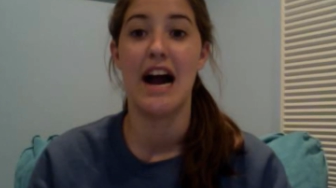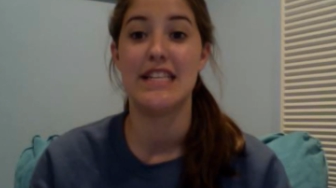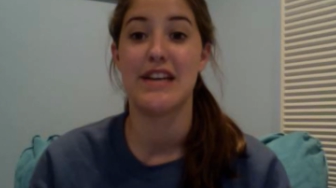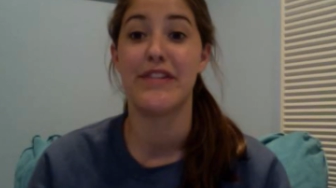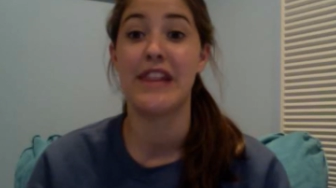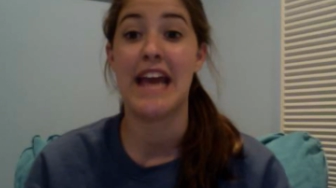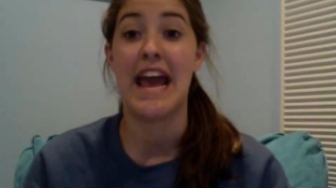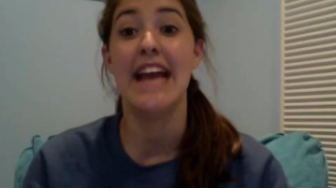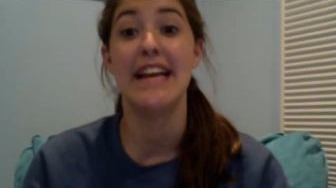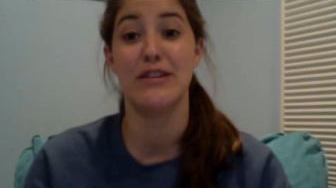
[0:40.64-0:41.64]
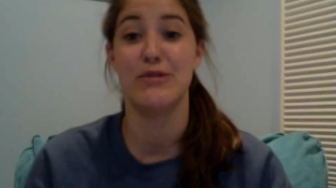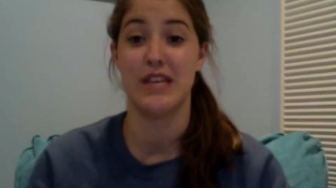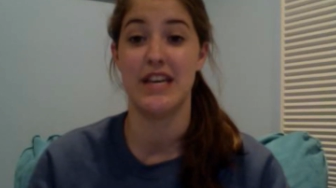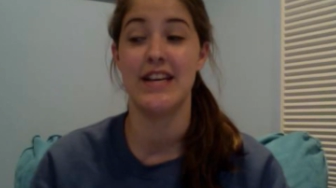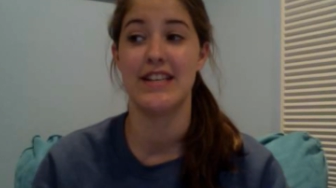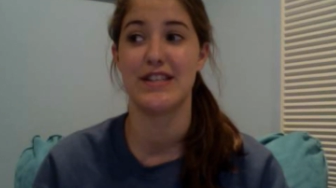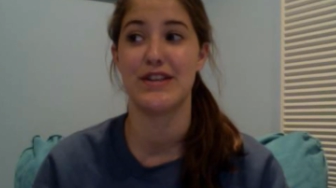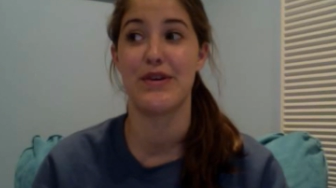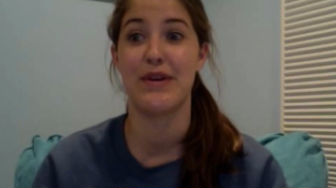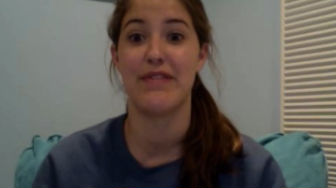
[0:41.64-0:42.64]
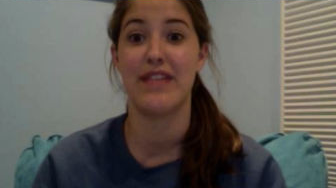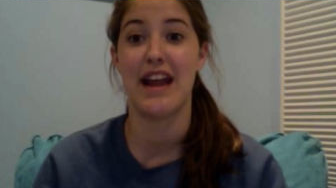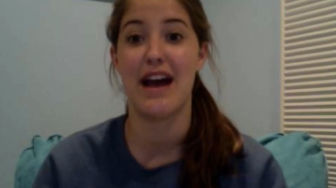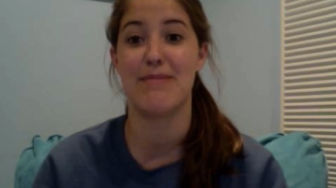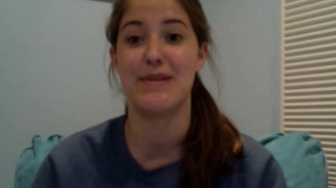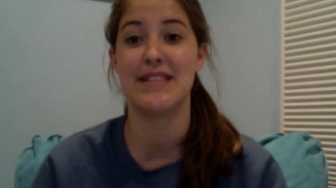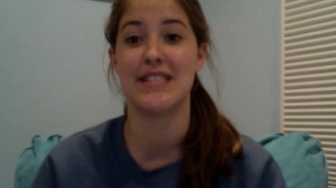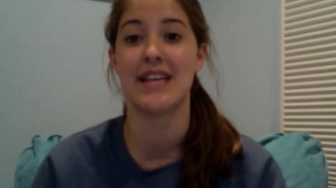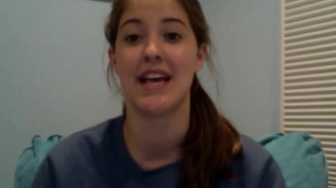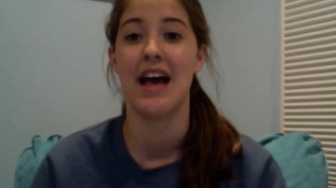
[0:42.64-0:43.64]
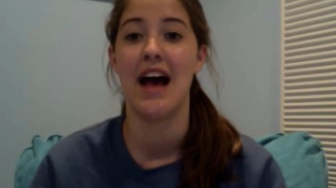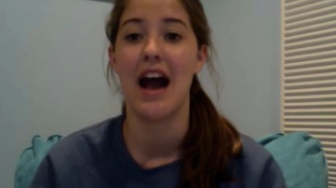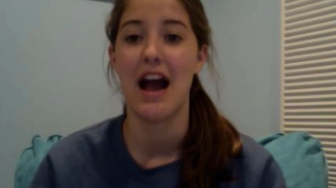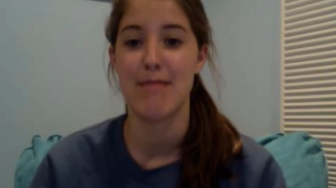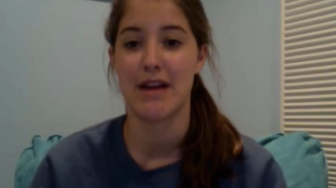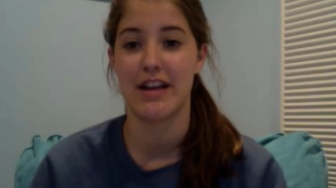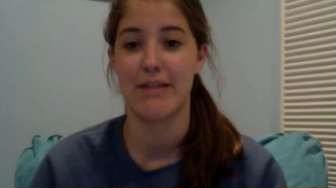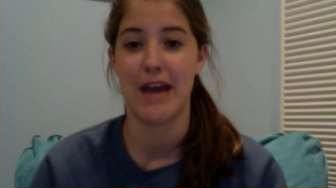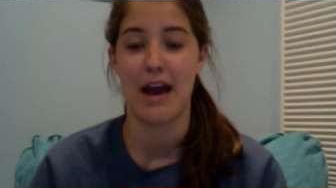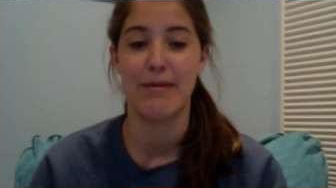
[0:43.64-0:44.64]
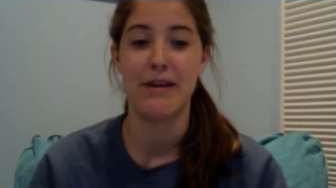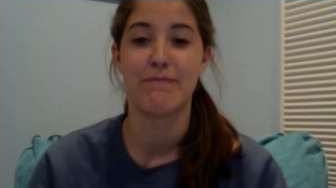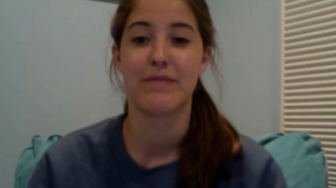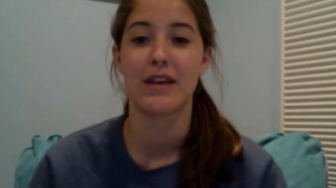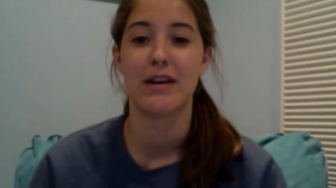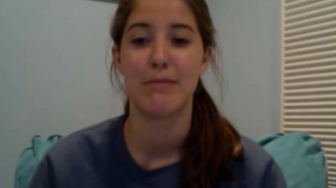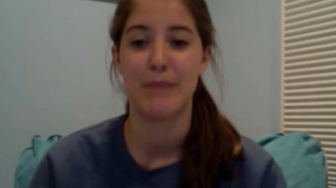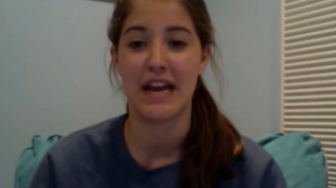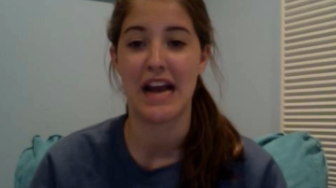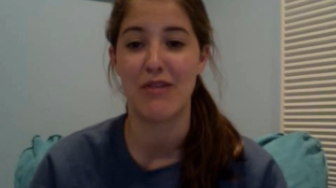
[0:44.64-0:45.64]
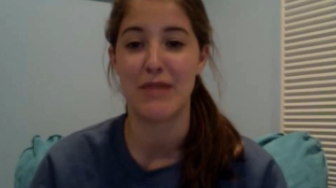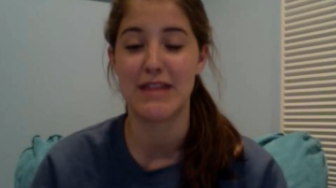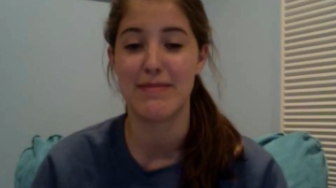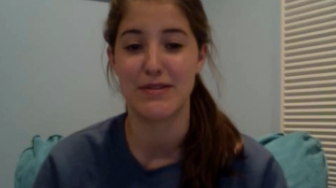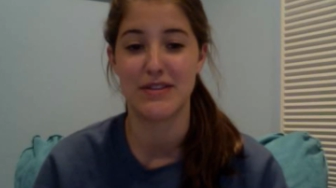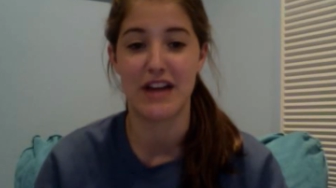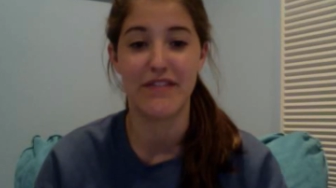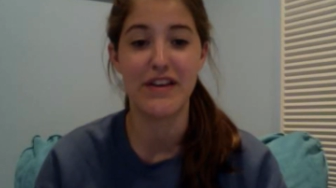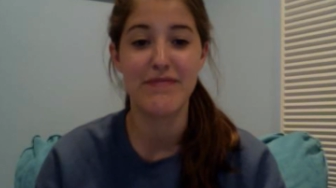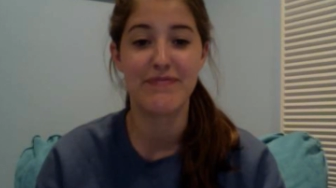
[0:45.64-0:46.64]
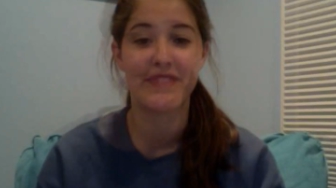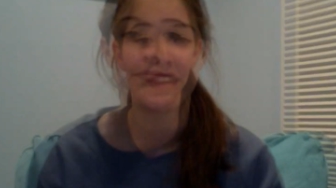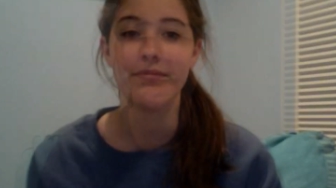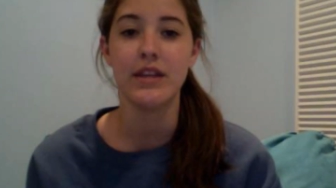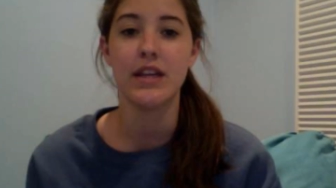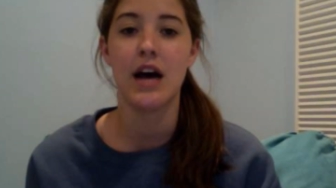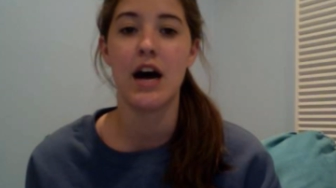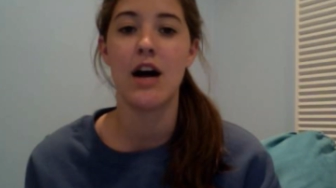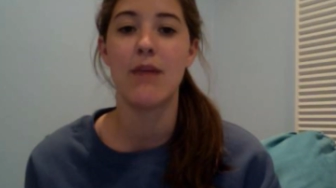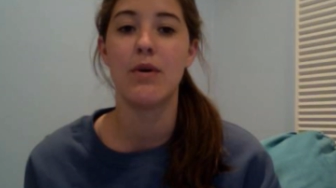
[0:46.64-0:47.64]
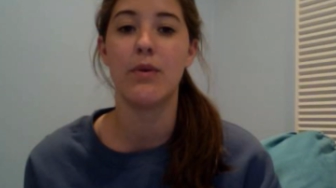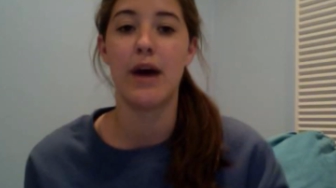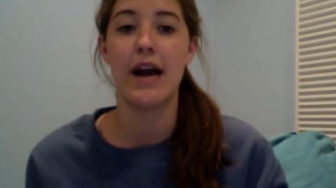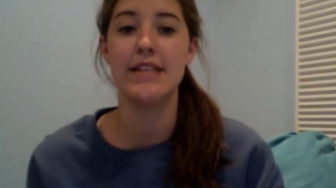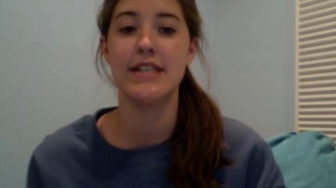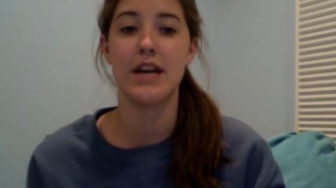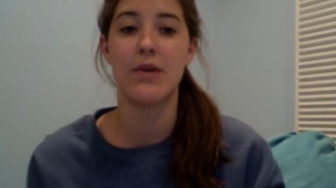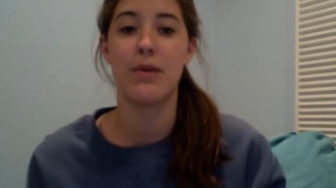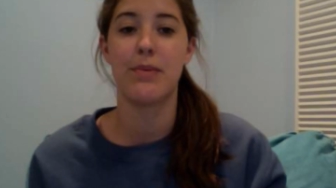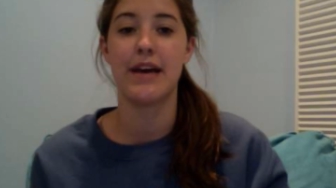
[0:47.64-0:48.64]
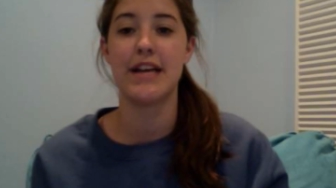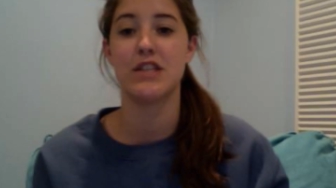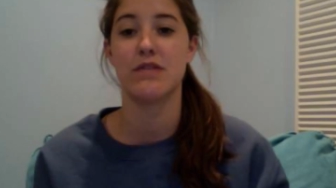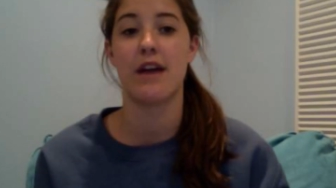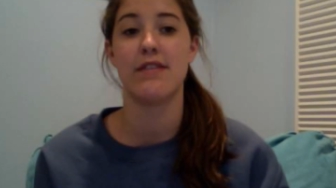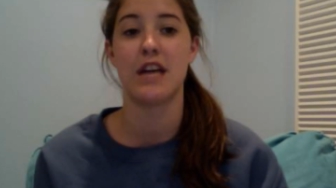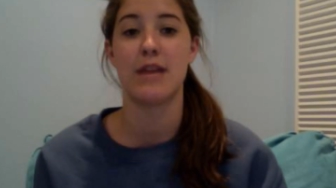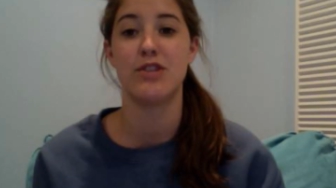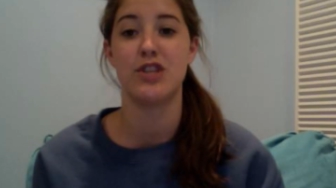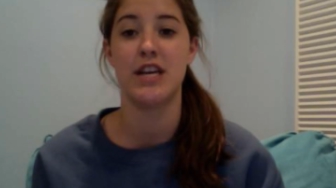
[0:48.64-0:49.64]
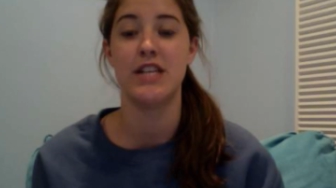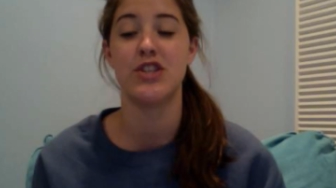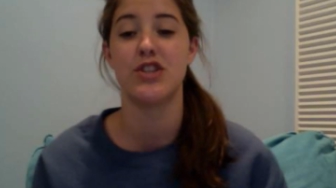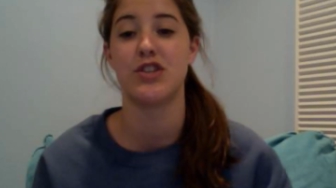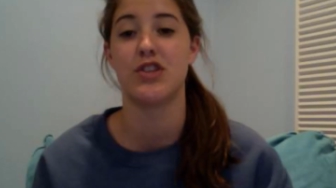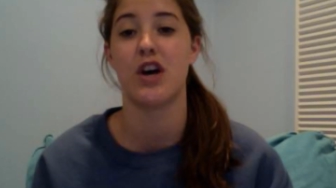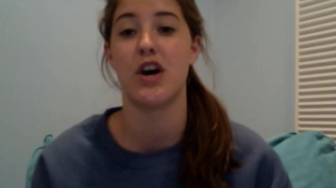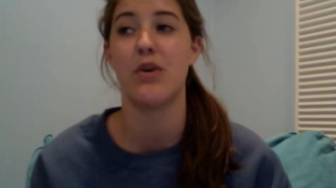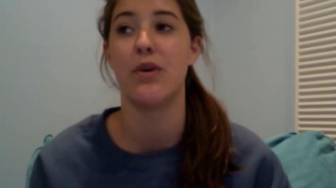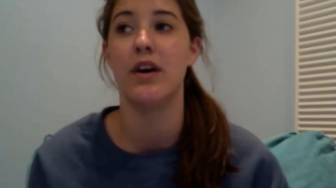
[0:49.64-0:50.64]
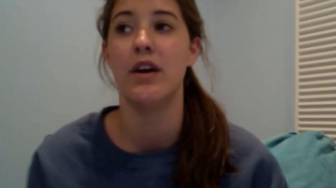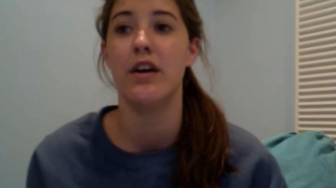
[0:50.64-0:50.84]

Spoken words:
I definitely hate losing. So if that happens, I'm not going to be happy, but I will make the most out of it. Why did I want to play Survivor Time and Change? So